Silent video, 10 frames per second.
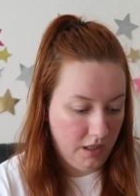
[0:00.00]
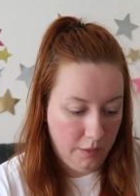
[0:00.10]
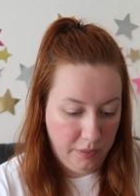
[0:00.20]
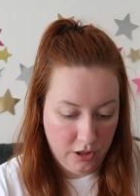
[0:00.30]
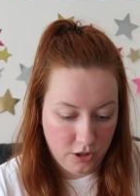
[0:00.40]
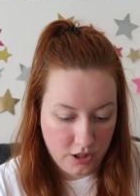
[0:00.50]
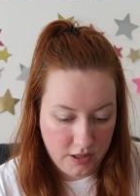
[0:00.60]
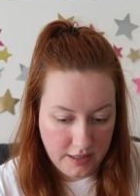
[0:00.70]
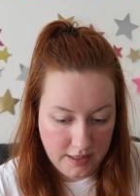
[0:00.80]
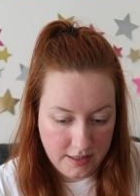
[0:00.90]
I
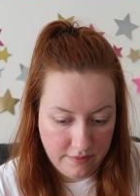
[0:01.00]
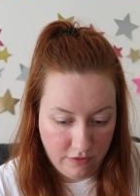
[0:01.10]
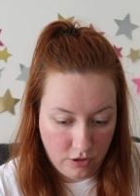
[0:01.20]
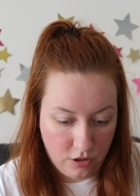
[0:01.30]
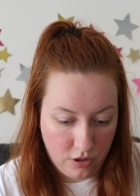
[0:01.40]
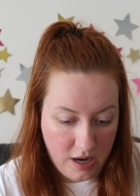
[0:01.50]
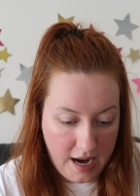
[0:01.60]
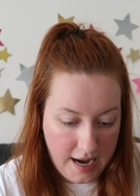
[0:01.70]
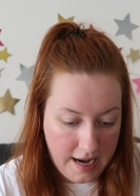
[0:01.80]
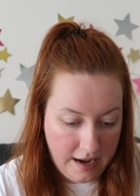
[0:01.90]
purchased this for
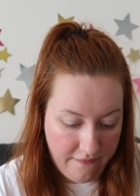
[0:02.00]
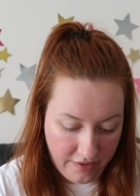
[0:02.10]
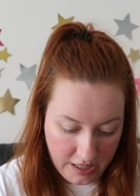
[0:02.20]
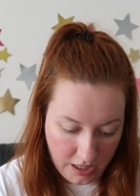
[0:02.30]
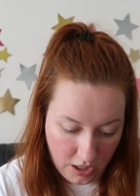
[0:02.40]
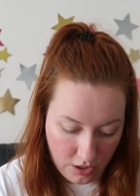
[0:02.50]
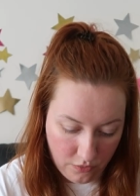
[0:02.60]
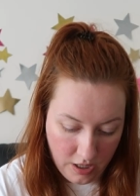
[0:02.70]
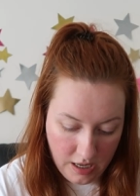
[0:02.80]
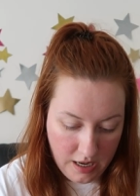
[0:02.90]
a
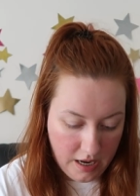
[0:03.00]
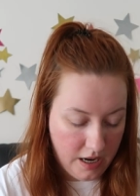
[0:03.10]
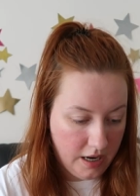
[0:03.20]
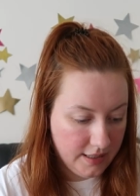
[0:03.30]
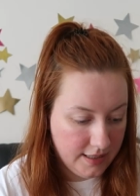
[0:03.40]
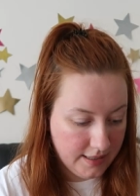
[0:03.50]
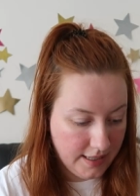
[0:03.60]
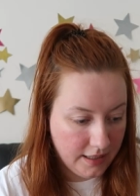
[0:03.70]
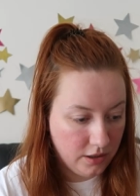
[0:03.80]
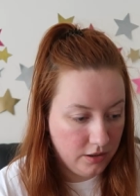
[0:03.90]
video. Uh, it's a
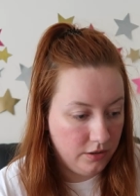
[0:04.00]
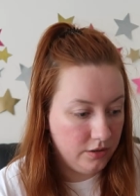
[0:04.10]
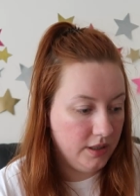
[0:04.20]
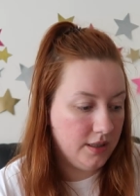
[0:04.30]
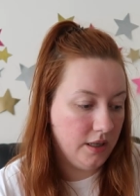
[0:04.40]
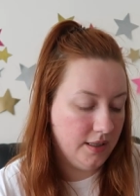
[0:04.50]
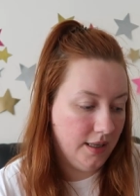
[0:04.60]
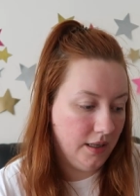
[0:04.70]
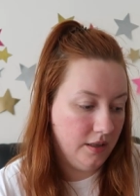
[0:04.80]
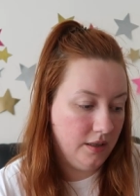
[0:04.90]
second, it's a
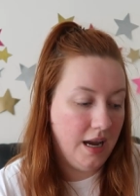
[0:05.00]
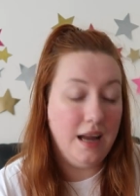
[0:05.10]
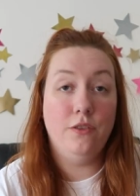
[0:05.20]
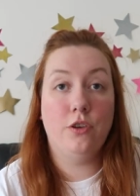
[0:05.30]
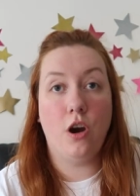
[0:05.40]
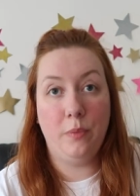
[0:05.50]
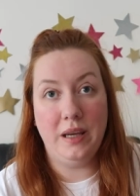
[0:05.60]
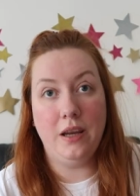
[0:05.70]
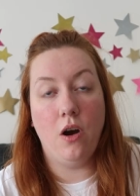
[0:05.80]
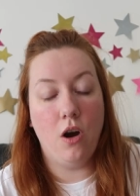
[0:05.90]
second-hand
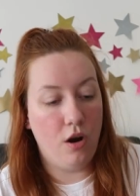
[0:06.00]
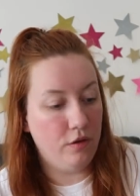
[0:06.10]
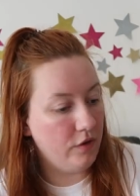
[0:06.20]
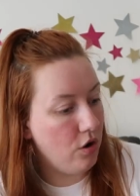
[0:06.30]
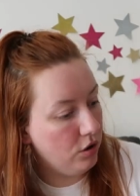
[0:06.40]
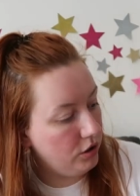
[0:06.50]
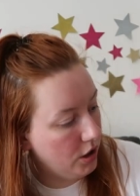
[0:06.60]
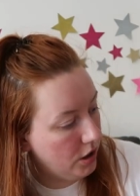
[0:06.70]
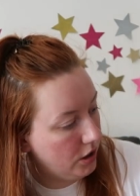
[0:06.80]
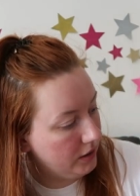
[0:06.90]
copy of All
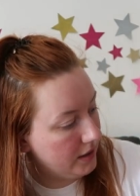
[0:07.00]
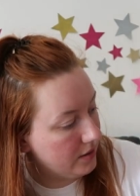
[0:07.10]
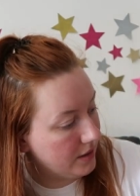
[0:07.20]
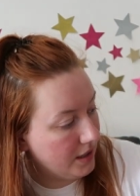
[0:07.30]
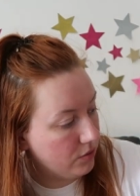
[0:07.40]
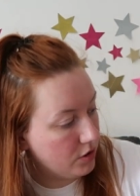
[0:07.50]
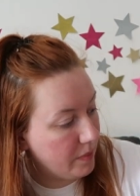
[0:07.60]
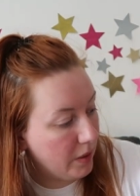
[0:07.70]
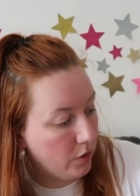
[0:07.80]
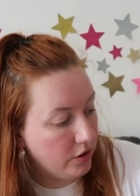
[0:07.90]
Her Little Secrets
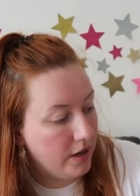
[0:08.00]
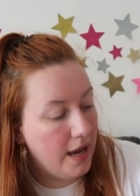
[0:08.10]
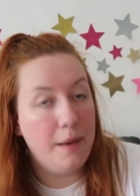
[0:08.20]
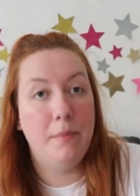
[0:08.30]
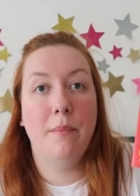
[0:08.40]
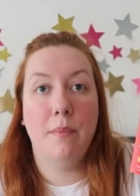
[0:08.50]
by Wanda M.